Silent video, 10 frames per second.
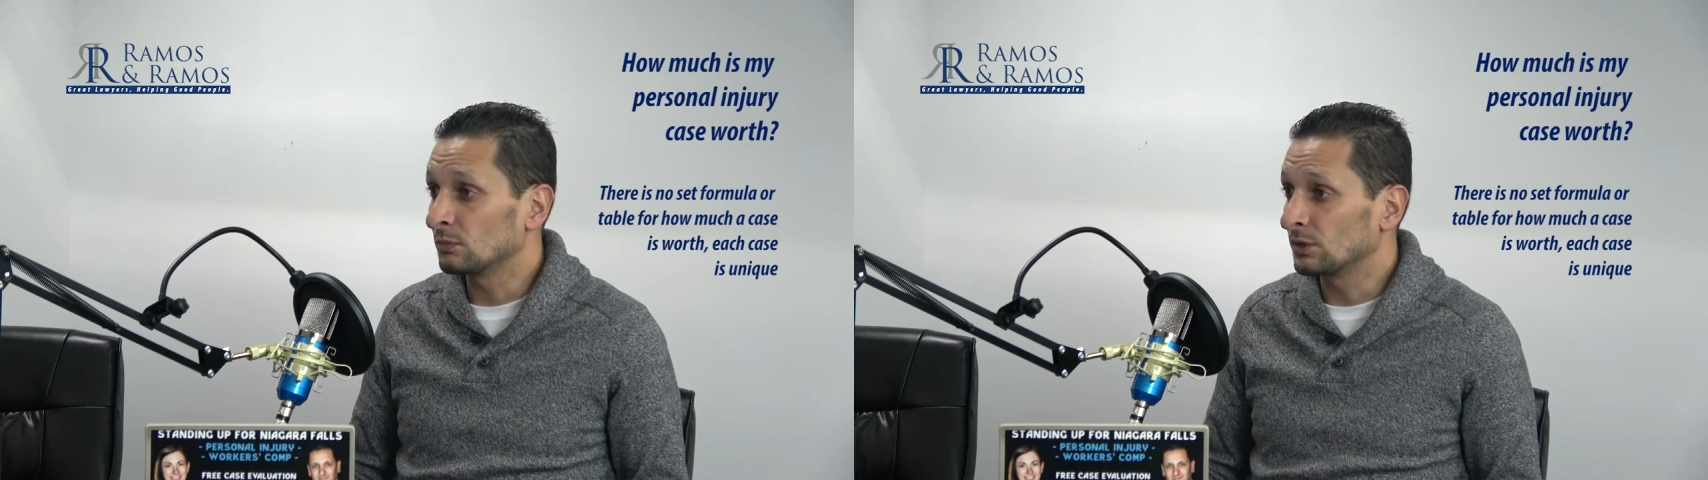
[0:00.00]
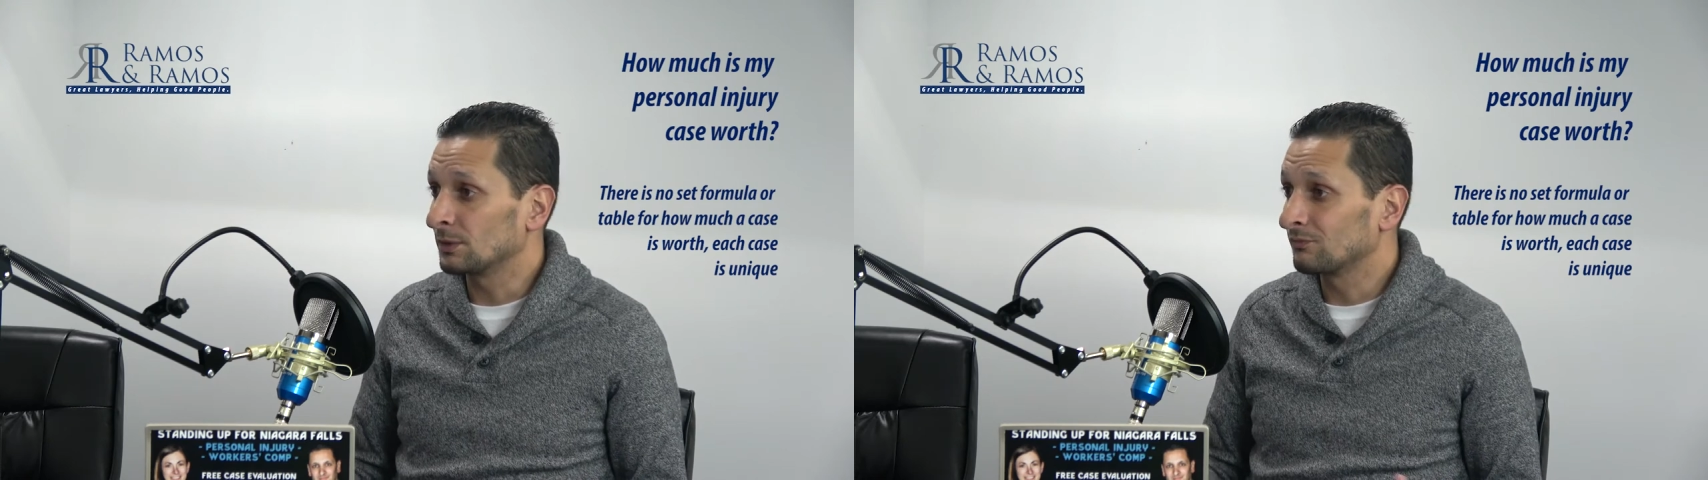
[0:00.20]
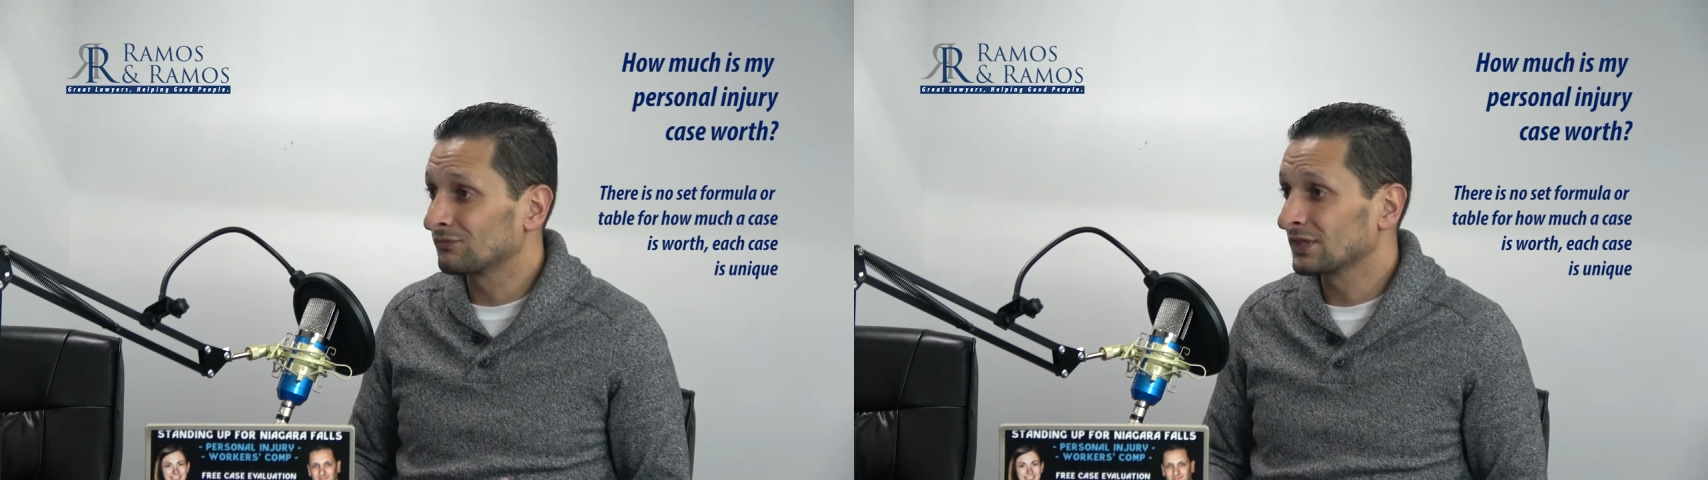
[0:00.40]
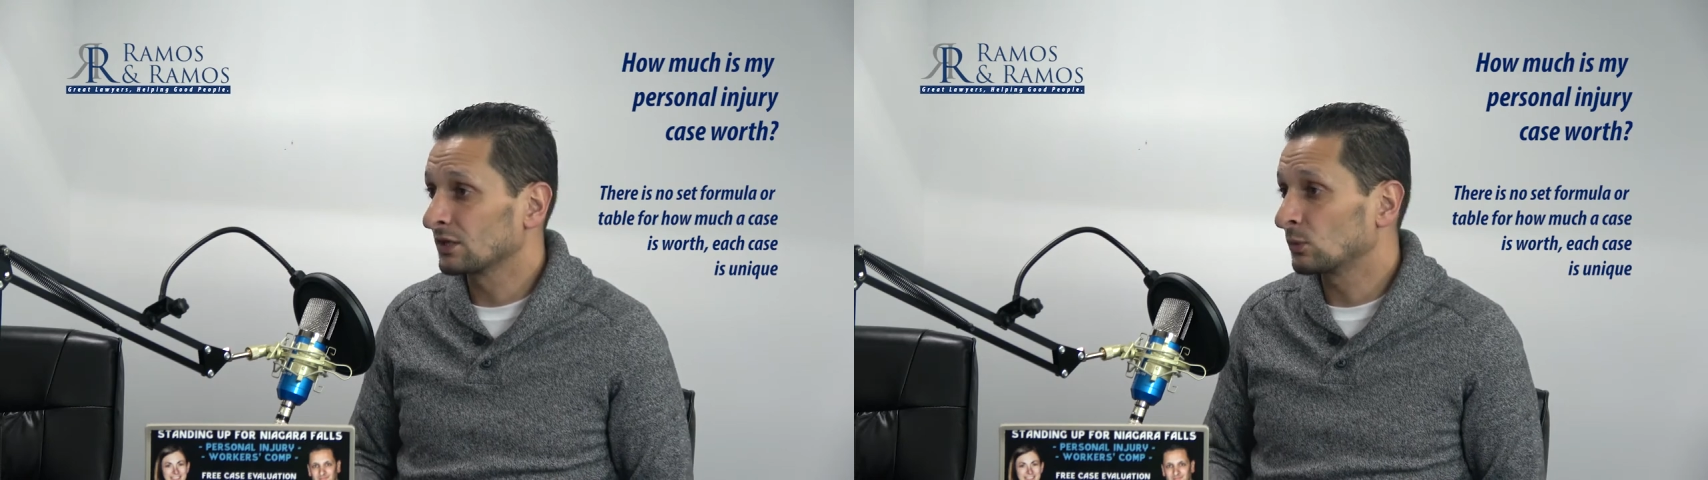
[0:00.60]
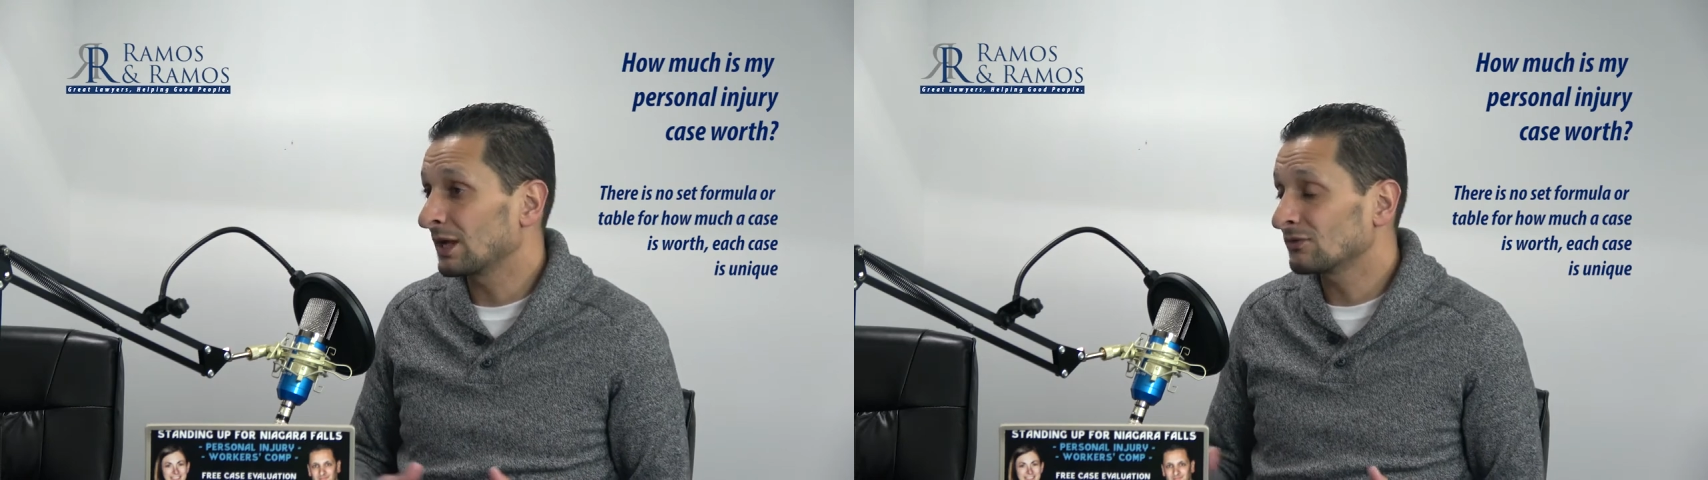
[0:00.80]
But
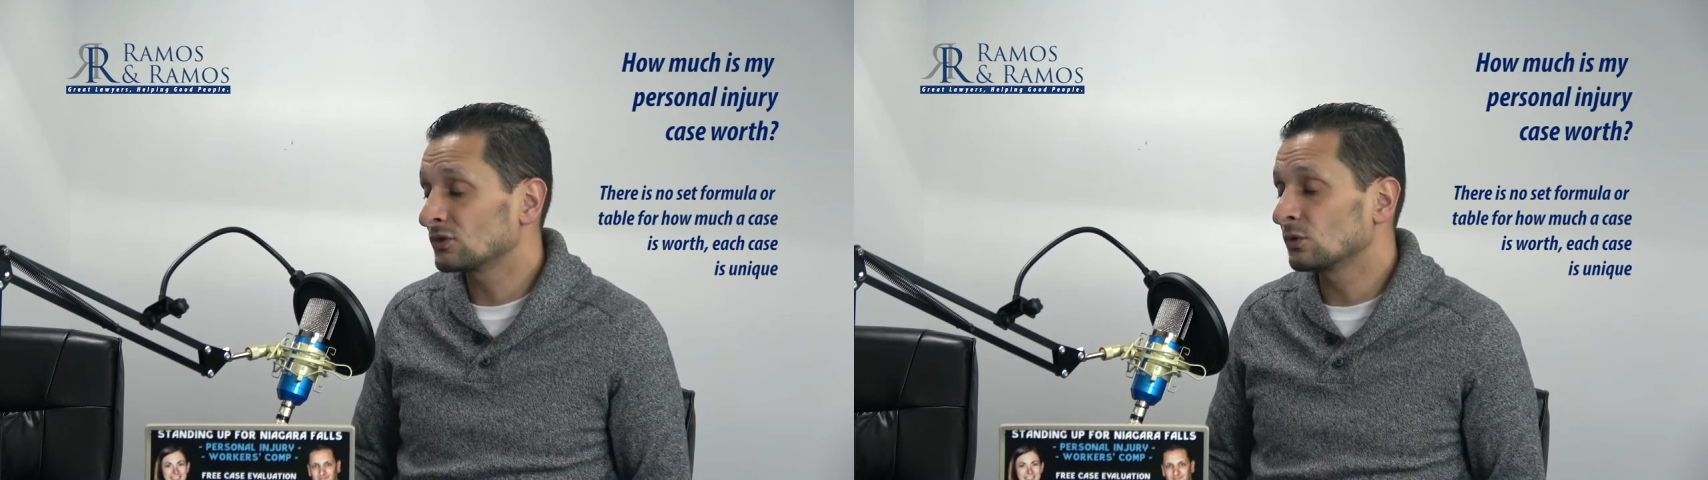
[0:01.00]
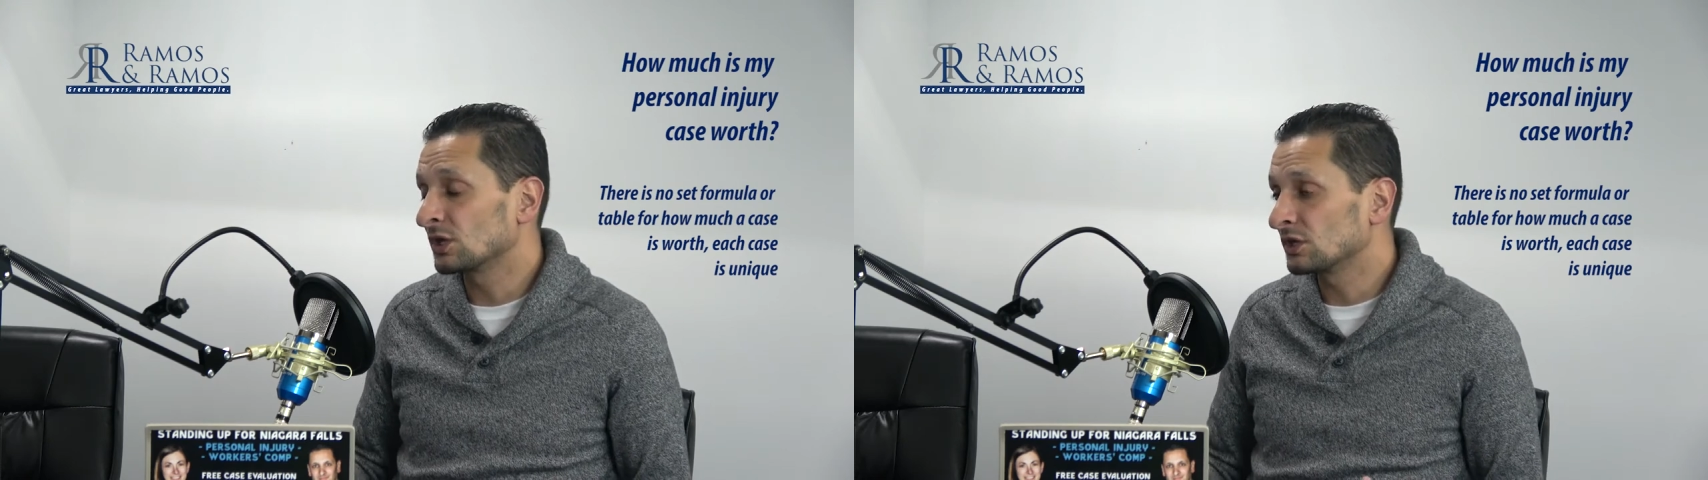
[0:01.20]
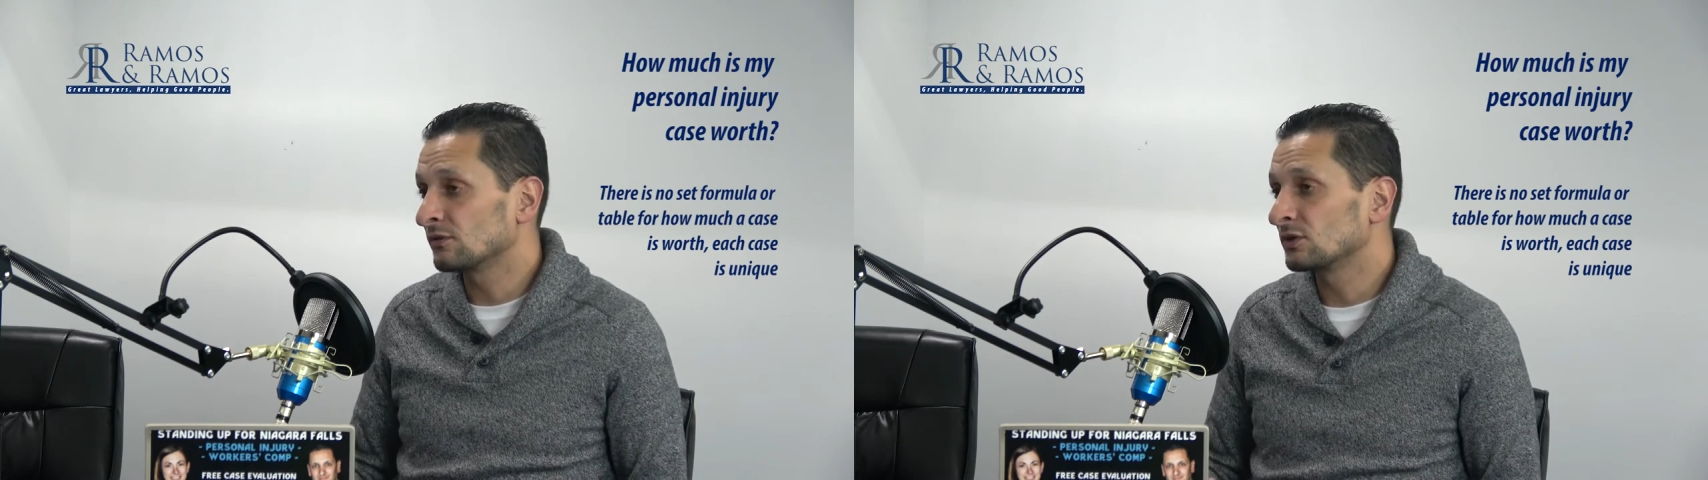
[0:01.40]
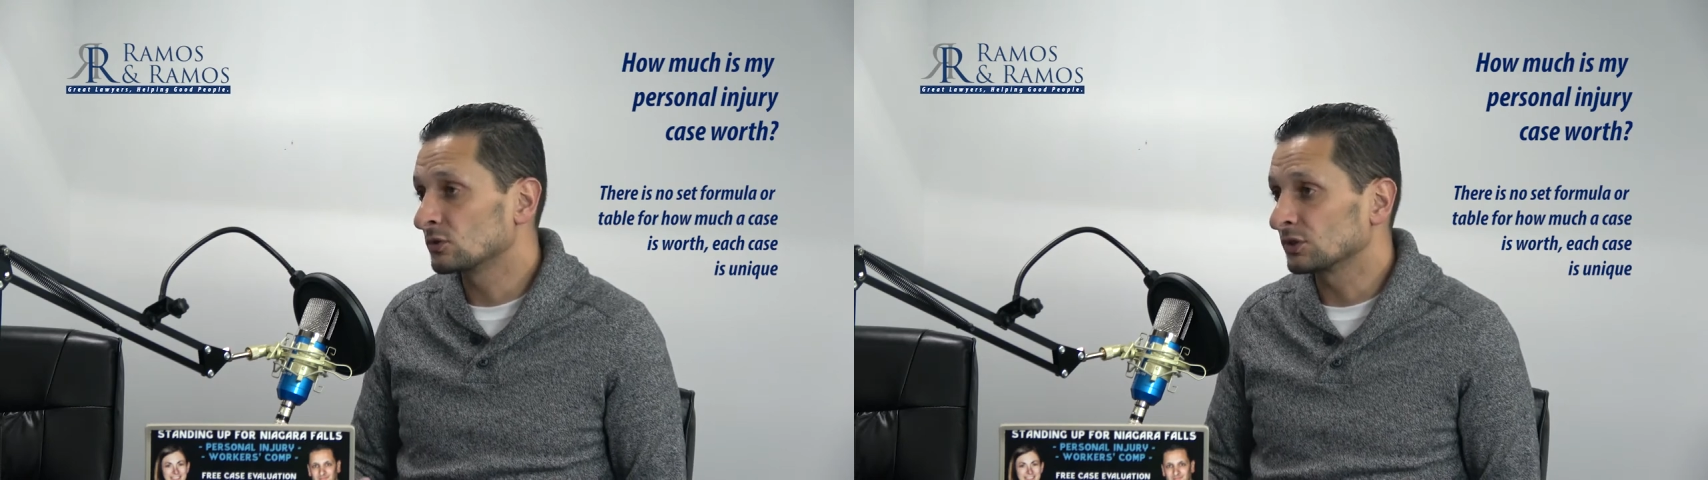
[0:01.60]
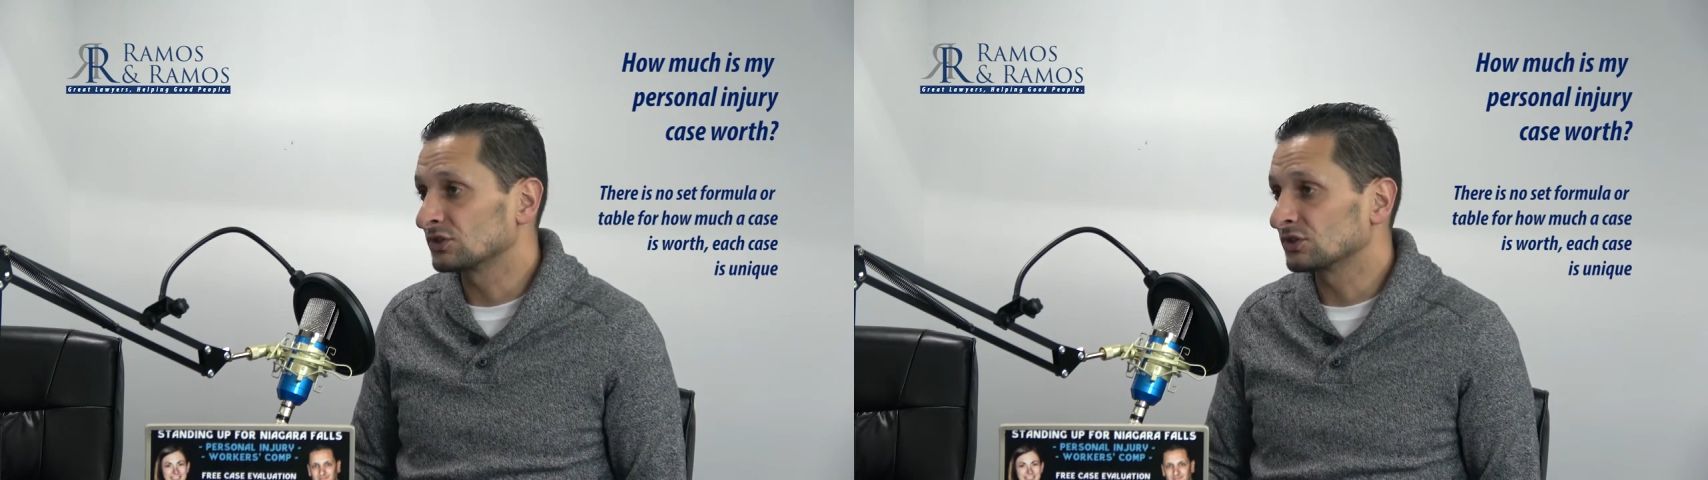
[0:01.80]
we have to do an individual